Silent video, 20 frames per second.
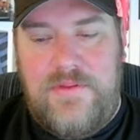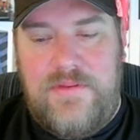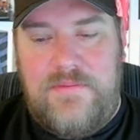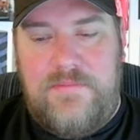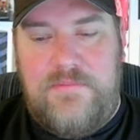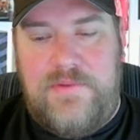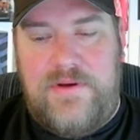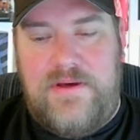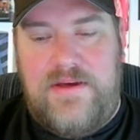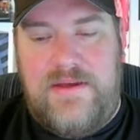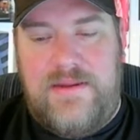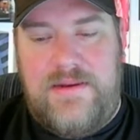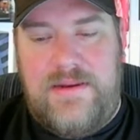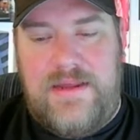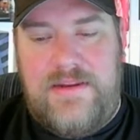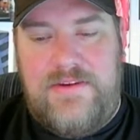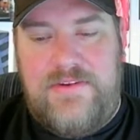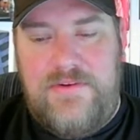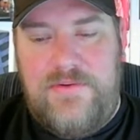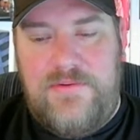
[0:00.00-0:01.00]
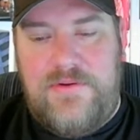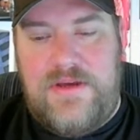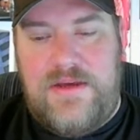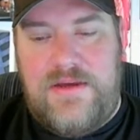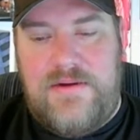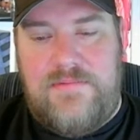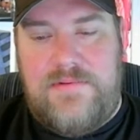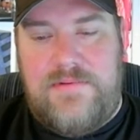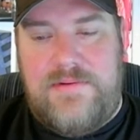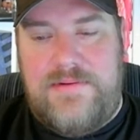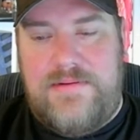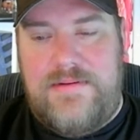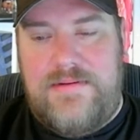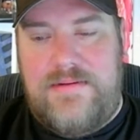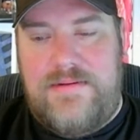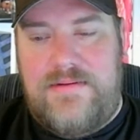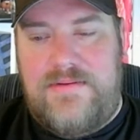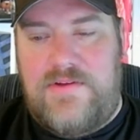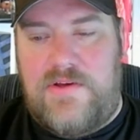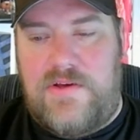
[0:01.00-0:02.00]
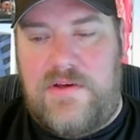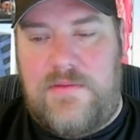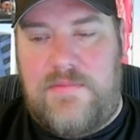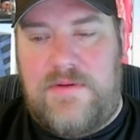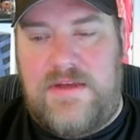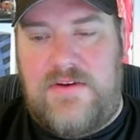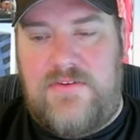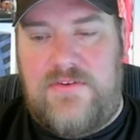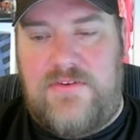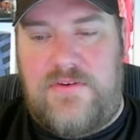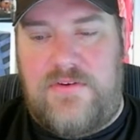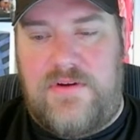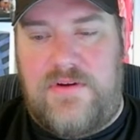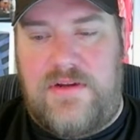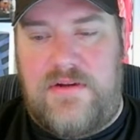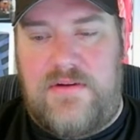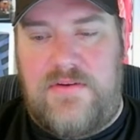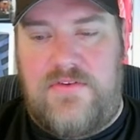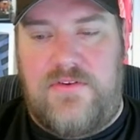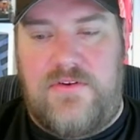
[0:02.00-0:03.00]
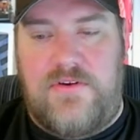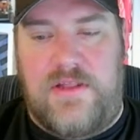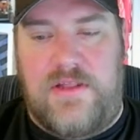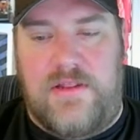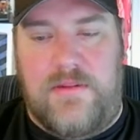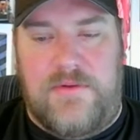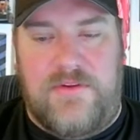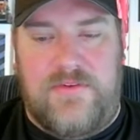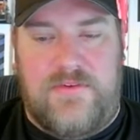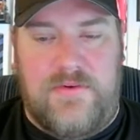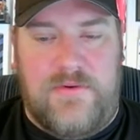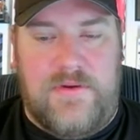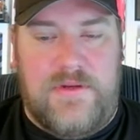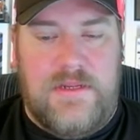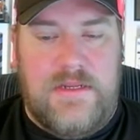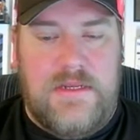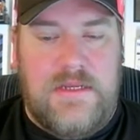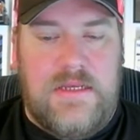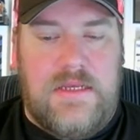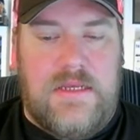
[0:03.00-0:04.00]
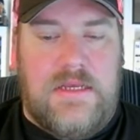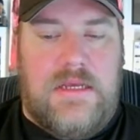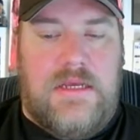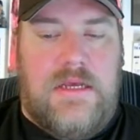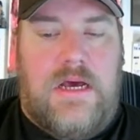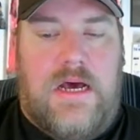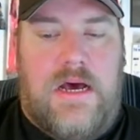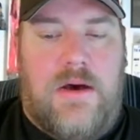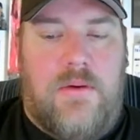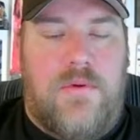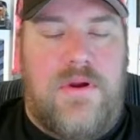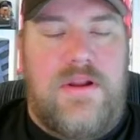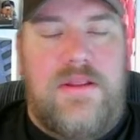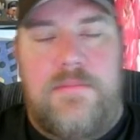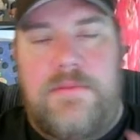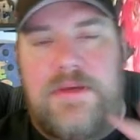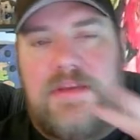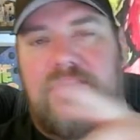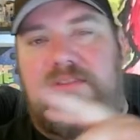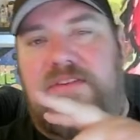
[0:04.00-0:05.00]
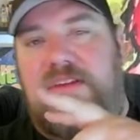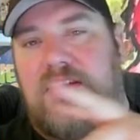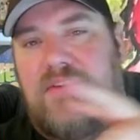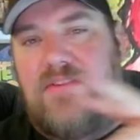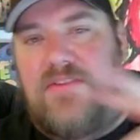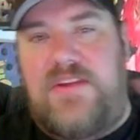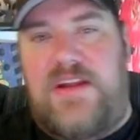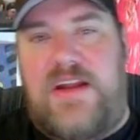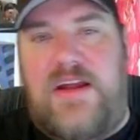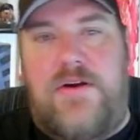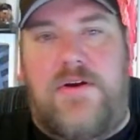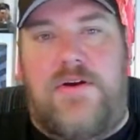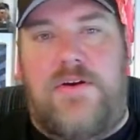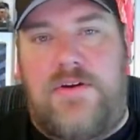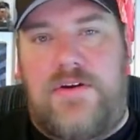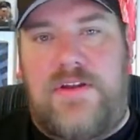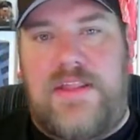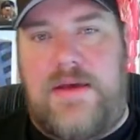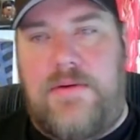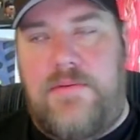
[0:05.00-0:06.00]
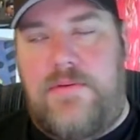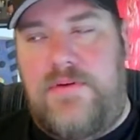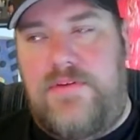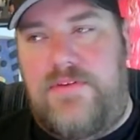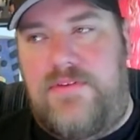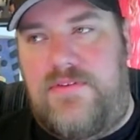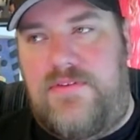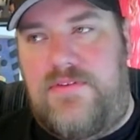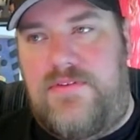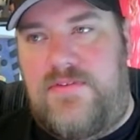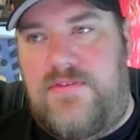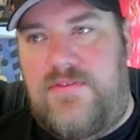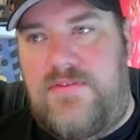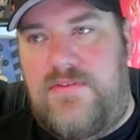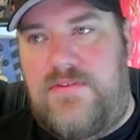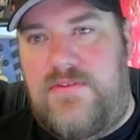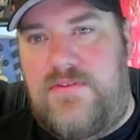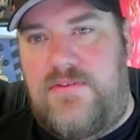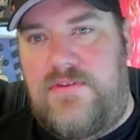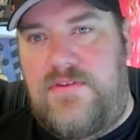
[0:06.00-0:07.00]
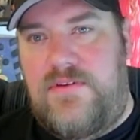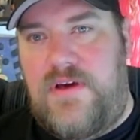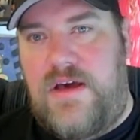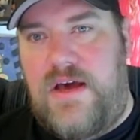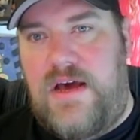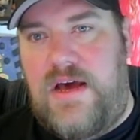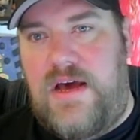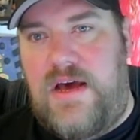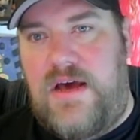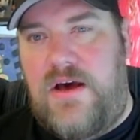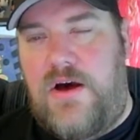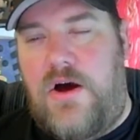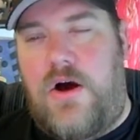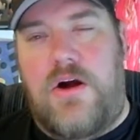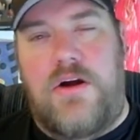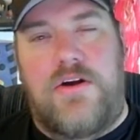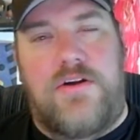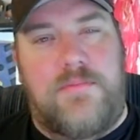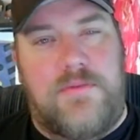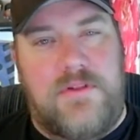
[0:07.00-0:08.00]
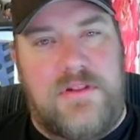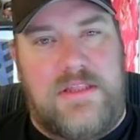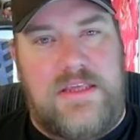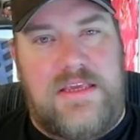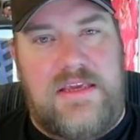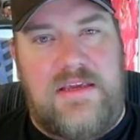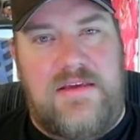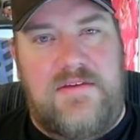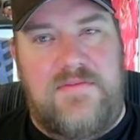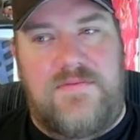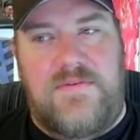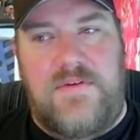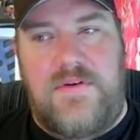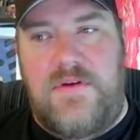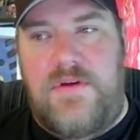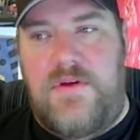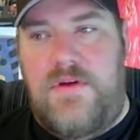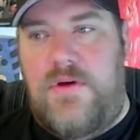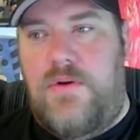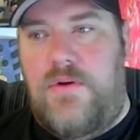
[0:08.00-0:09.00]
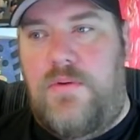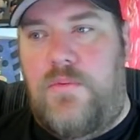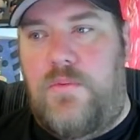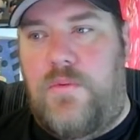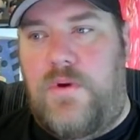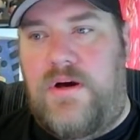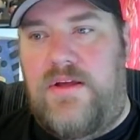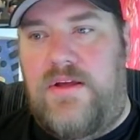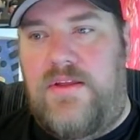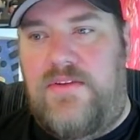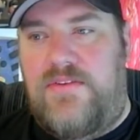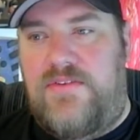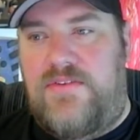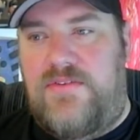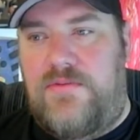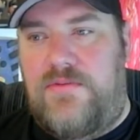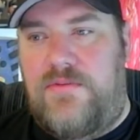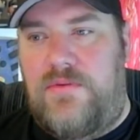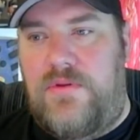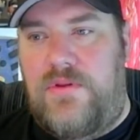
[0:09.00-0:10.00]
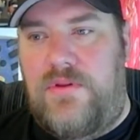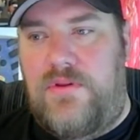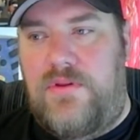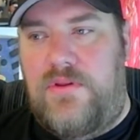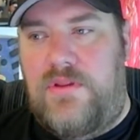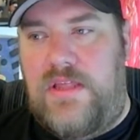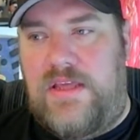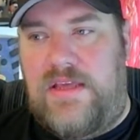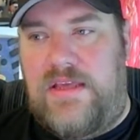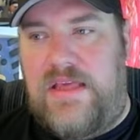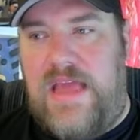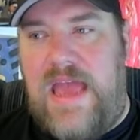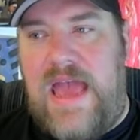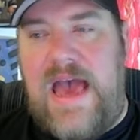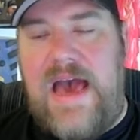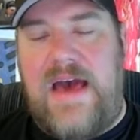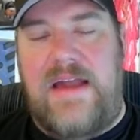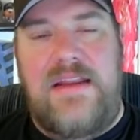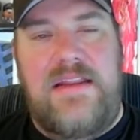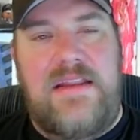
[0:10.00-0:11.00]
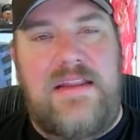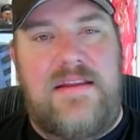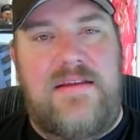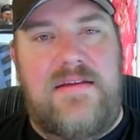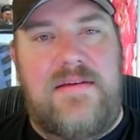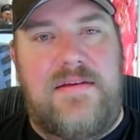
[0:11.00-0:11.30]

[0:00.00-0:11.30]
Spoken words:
but I do kind of want to talk about certain elements to it. One of the biggest things that I heard that was hard to believe was like, how did